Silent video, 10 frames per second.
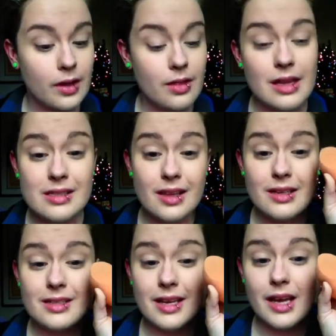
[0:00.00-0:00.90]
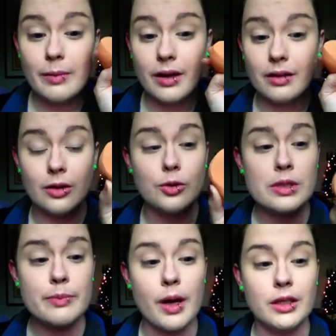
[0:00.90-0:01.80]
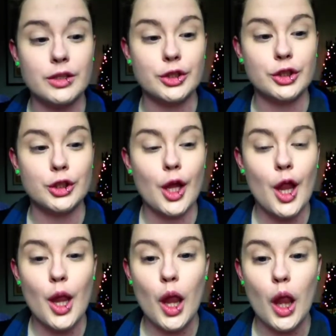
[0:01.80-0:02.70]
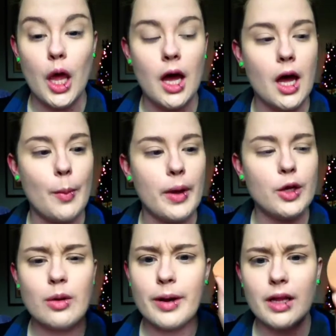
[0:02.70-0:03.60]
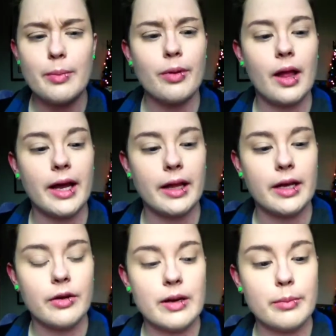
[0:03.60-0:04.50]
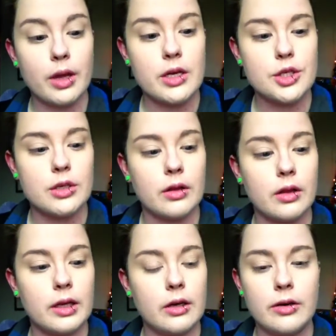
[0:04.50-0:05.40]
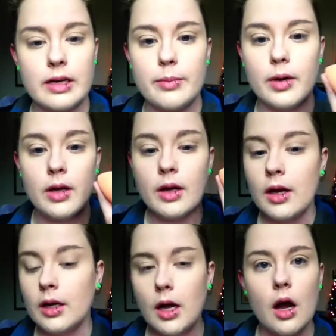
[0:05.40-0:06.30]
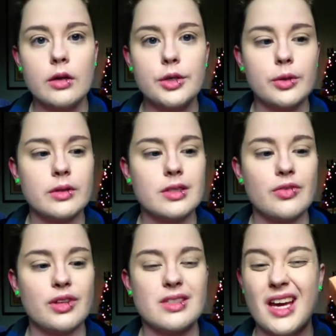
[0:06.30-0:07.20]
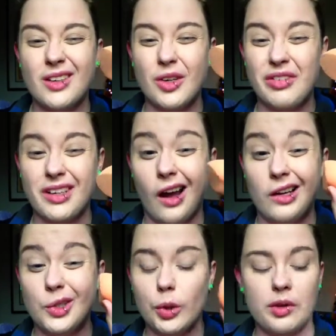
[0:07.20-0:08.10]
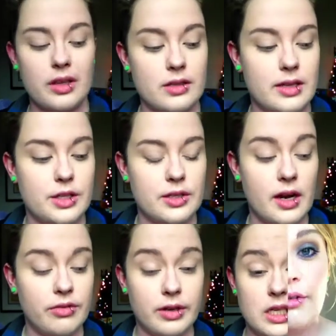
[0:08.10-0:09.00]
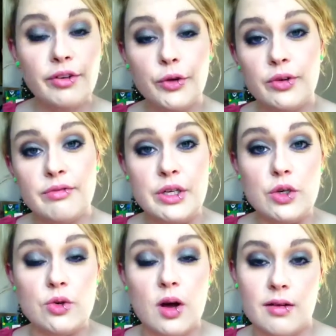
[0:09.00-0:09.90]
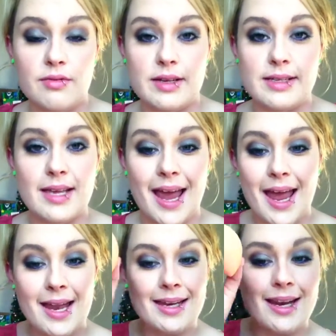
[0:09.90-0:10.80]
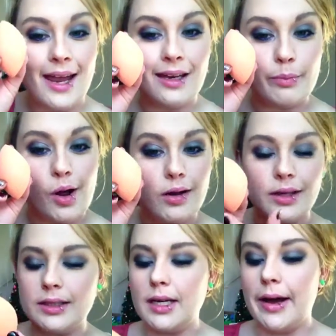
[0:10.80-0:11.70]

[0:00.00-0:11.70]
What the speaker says: that's a lot to say about a little sponge. You can barely apply like cream blush and cream contour and stuff with this. I don't know if I'd contour with this, that just kind of freaks me out. Now for the review of this handy dandy product.